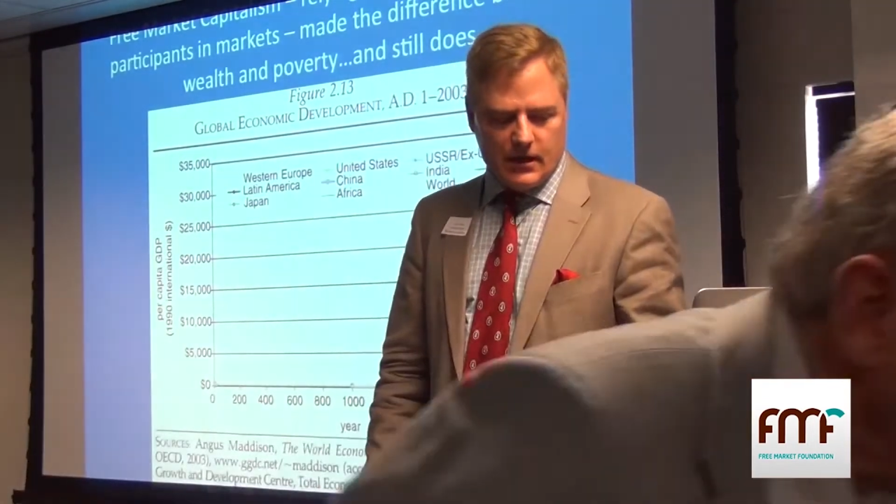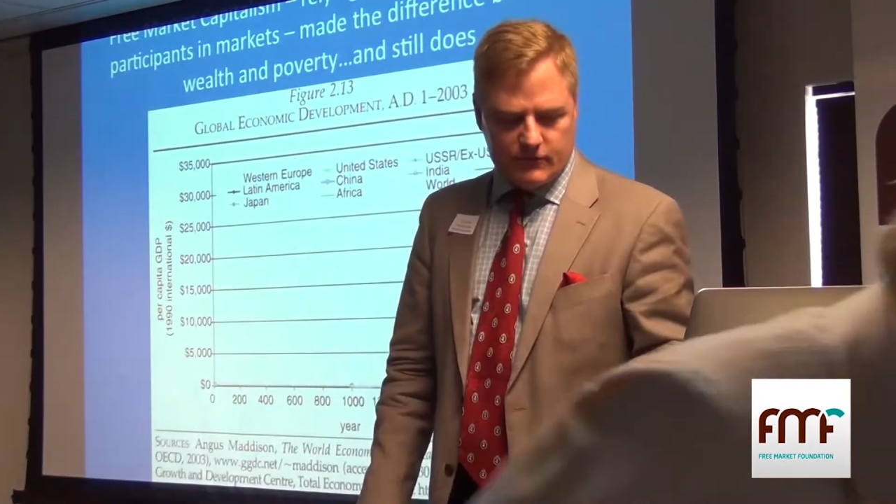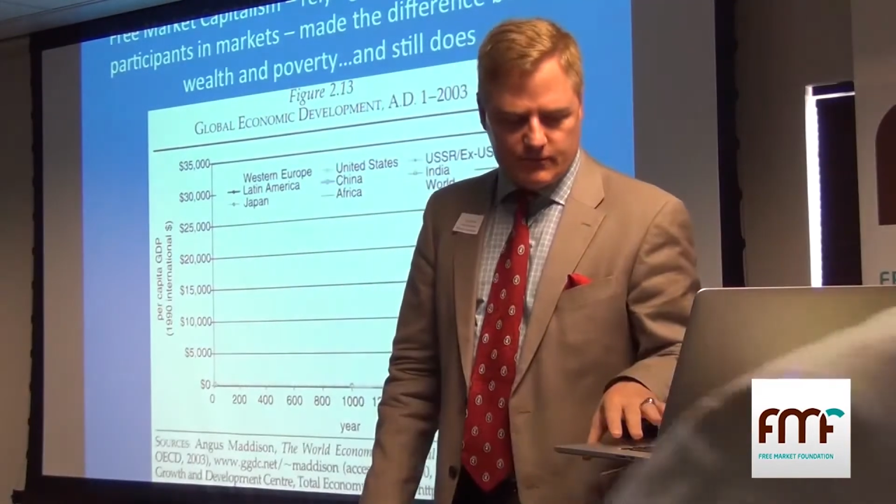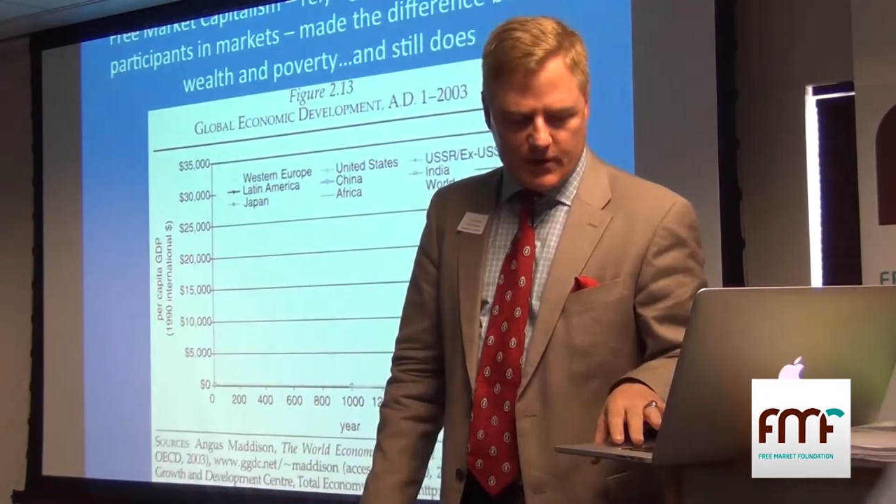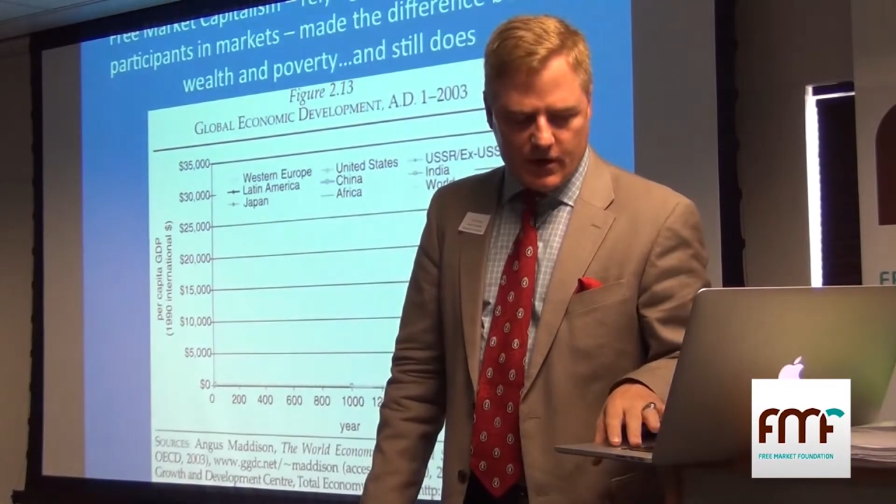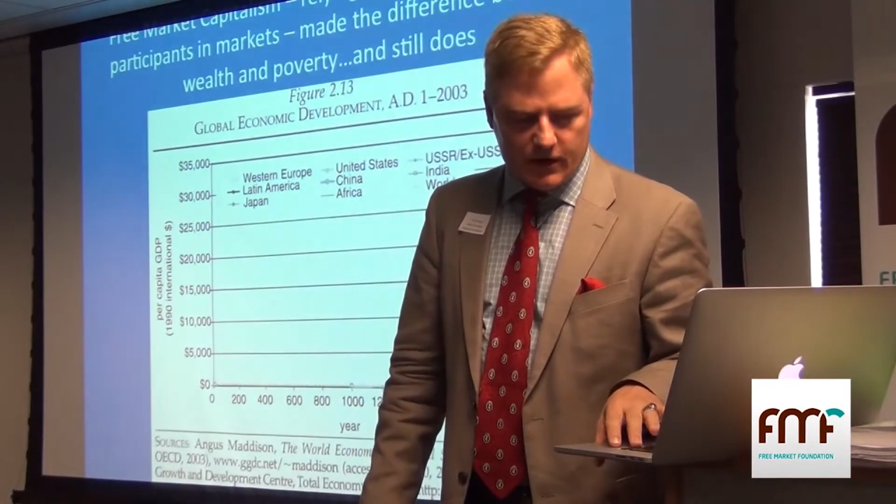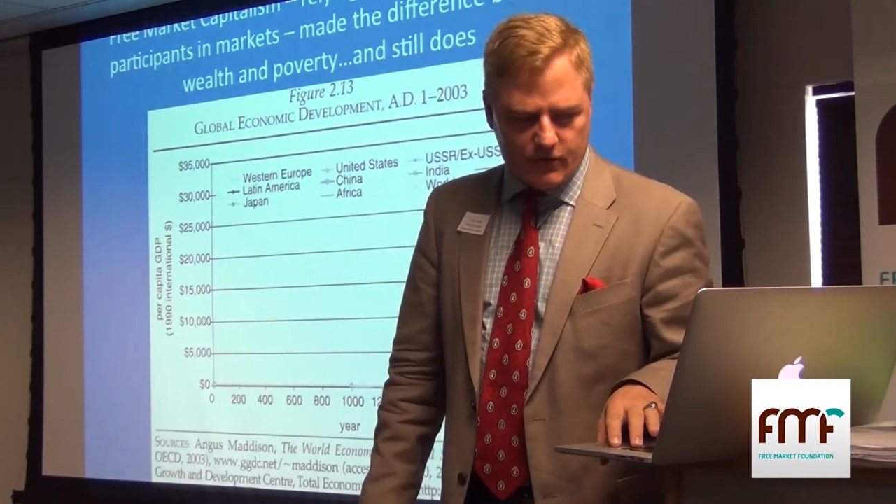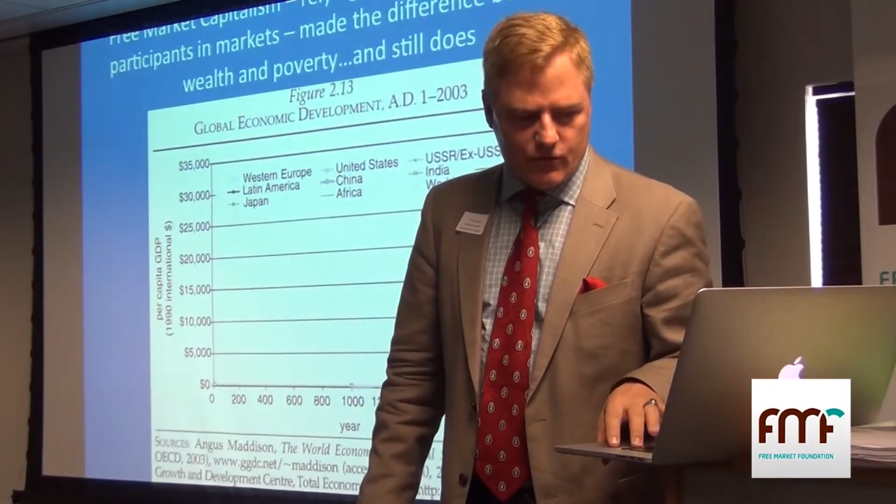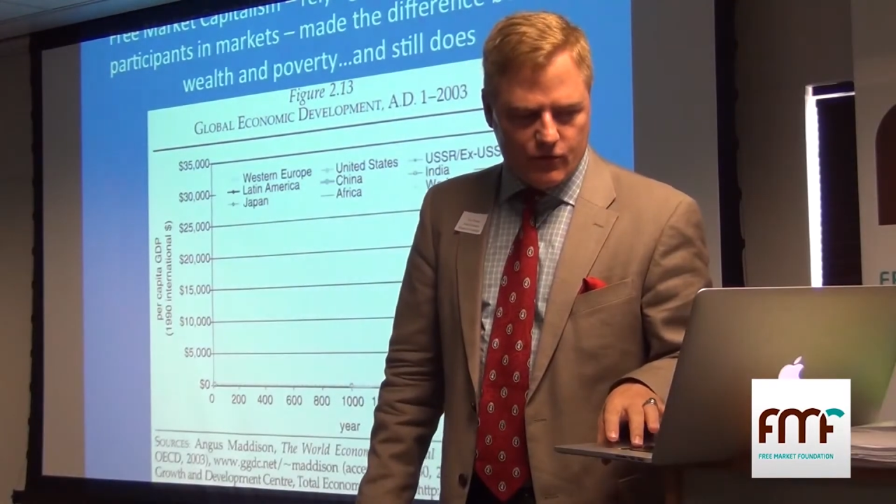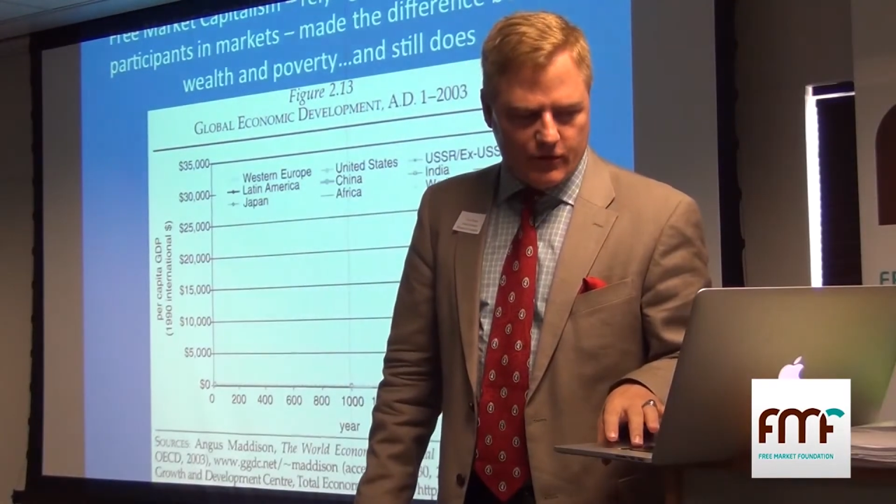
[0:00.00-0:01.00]
it'd be hard
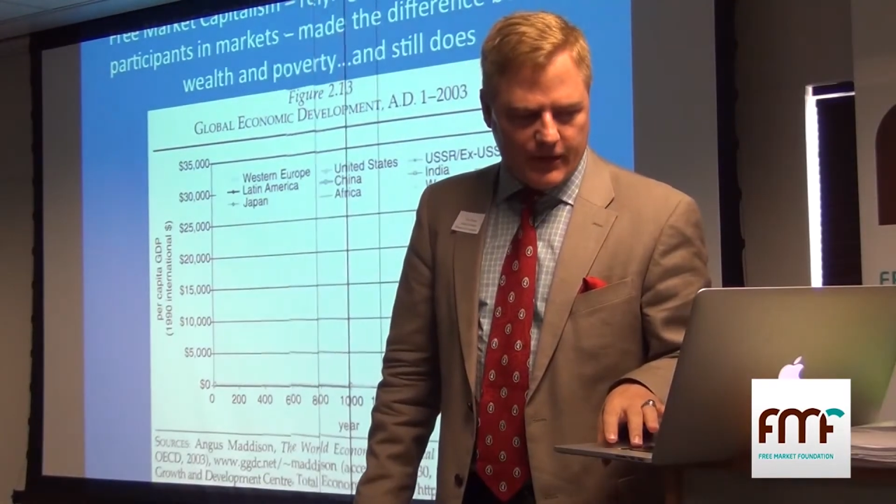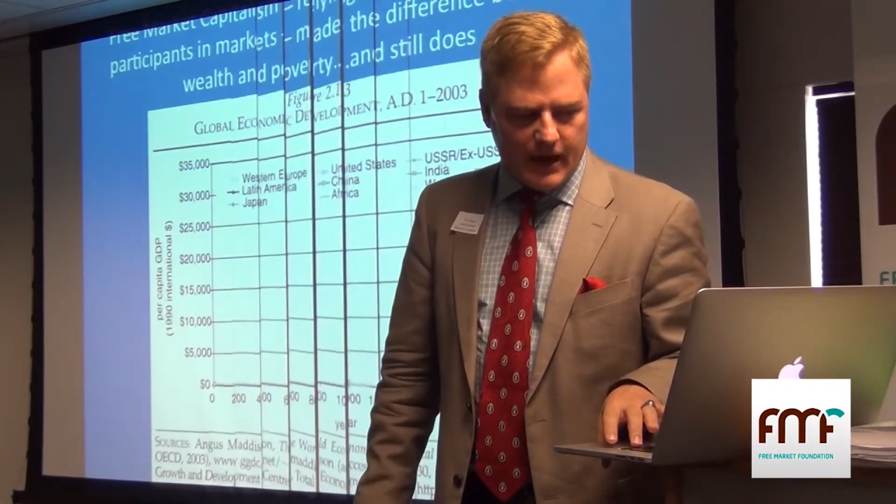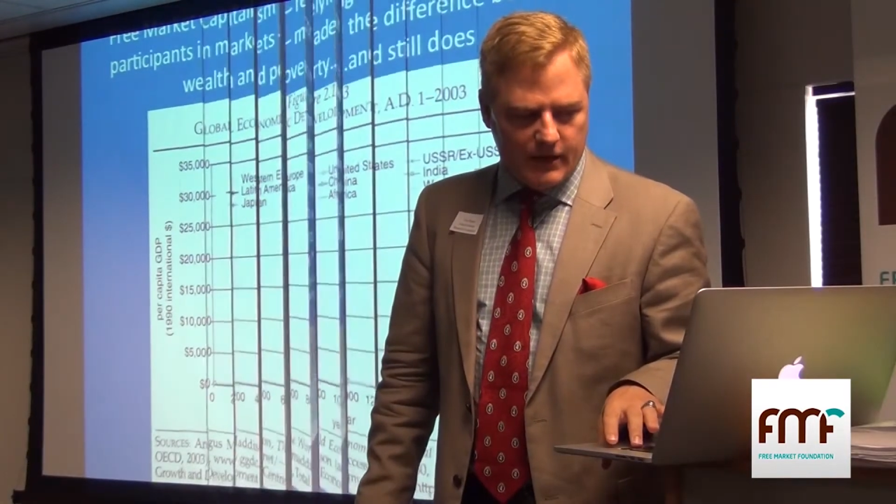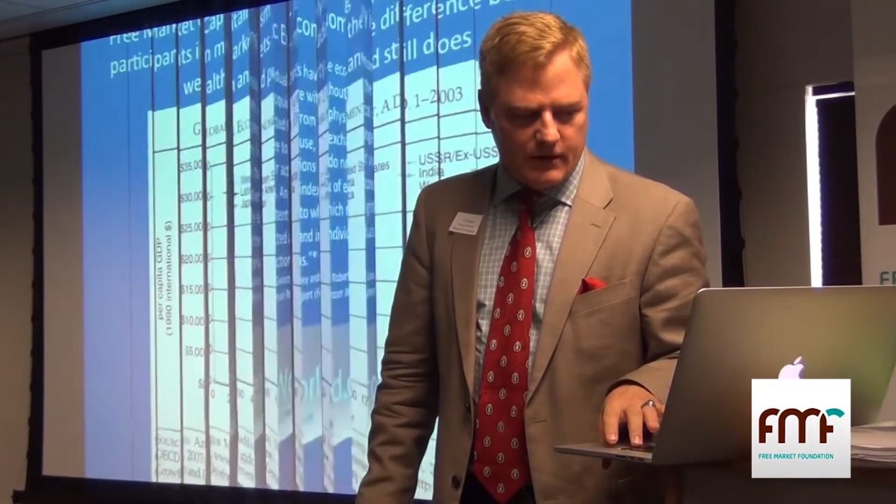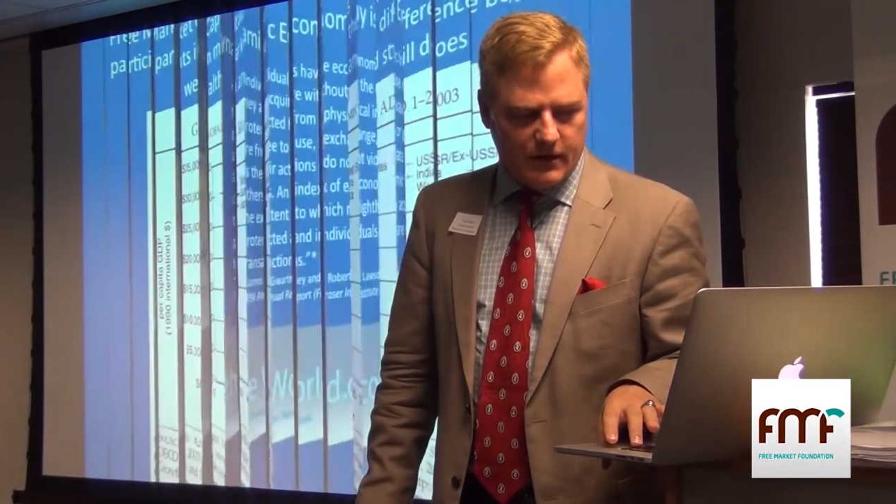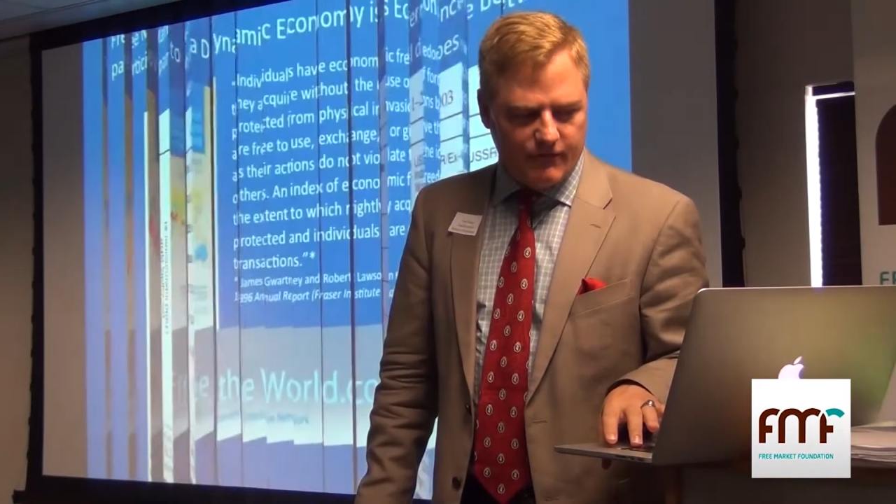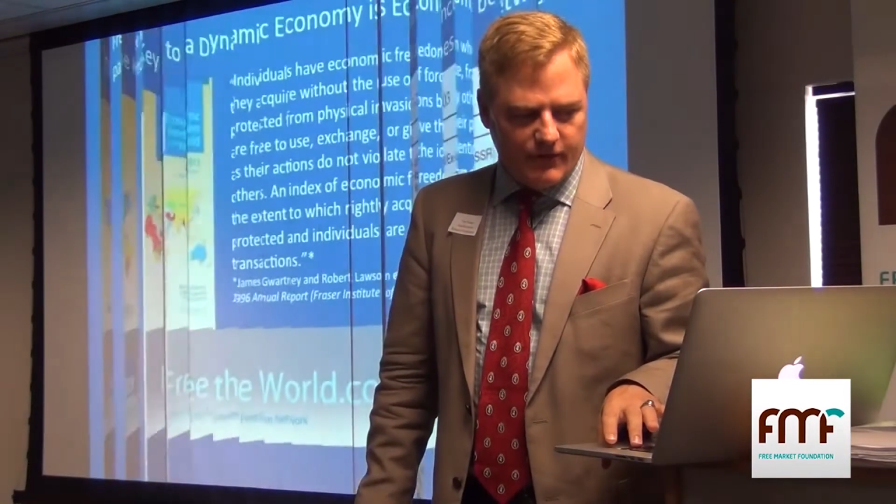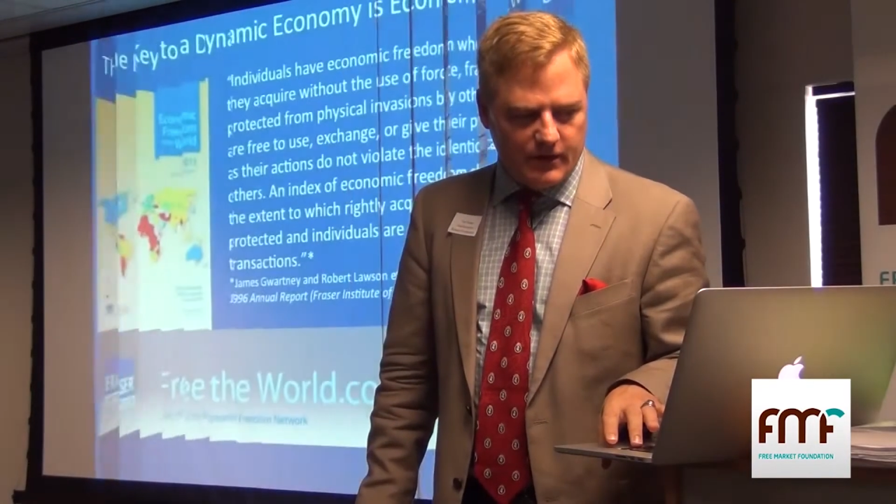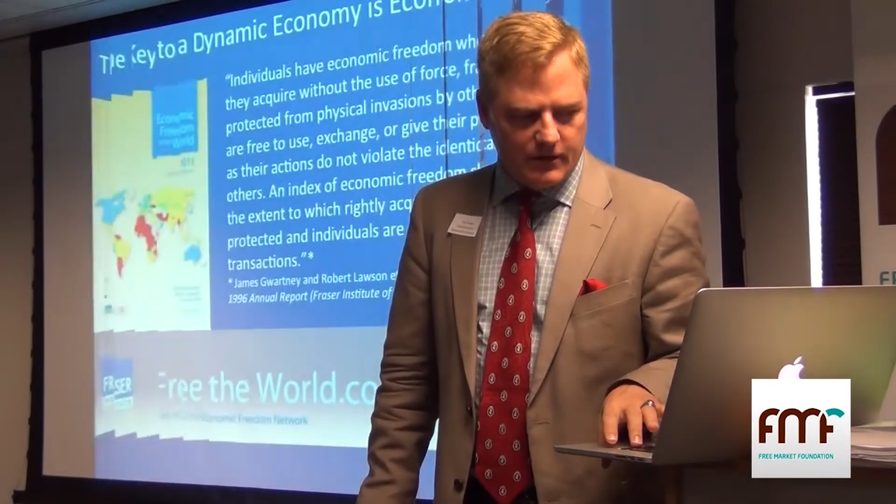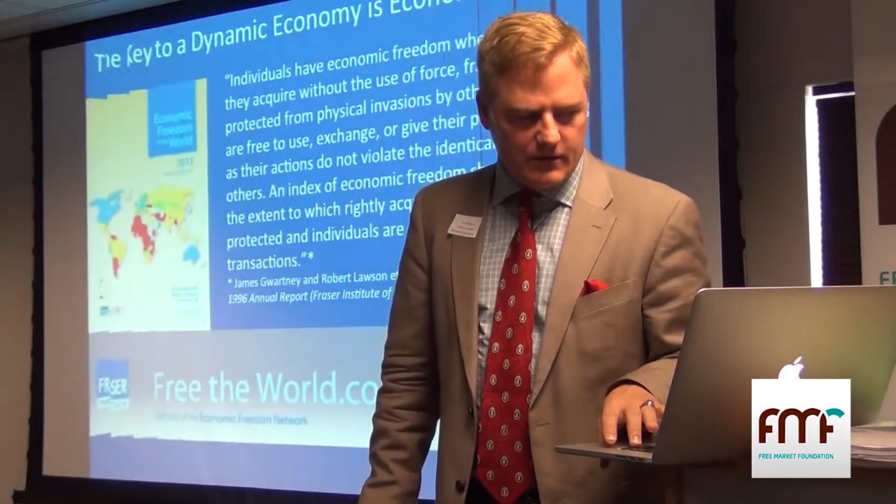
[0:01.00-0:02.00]
to call that a
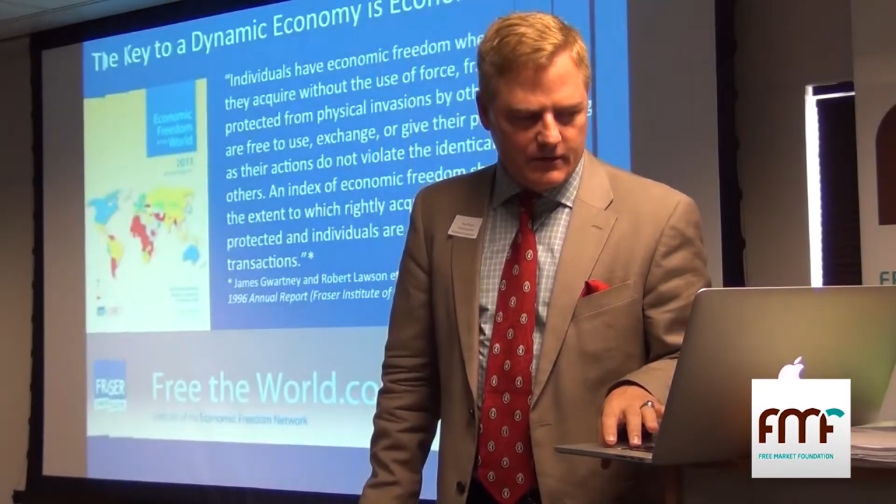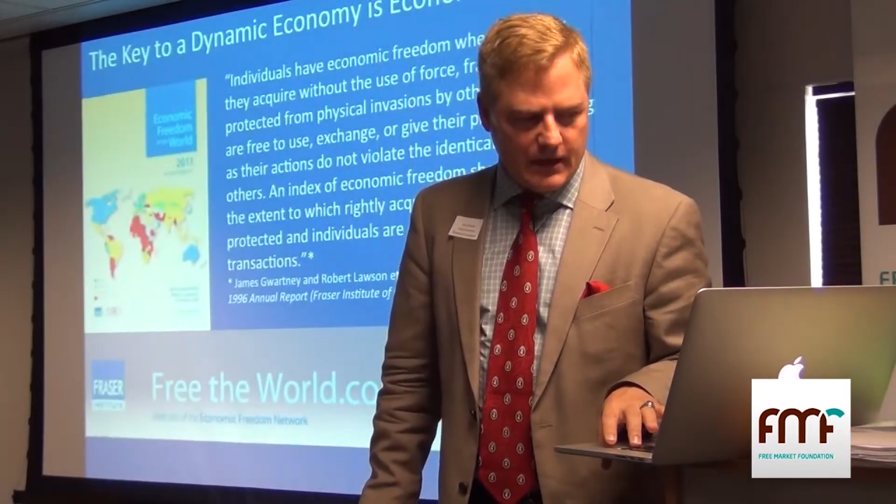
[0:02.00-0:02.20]
failure.